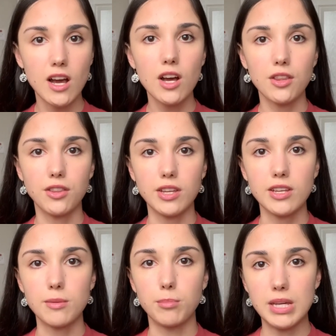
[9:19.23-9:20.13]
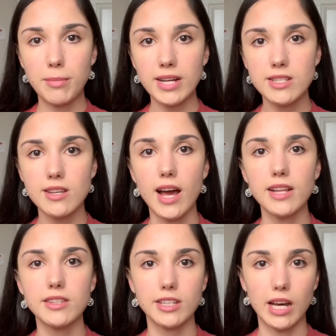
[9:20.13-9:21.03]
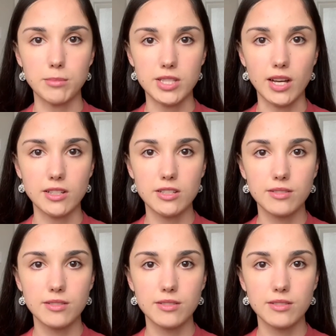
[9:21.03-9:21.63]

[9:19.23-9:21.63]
the BMAT, and the GAMSAT.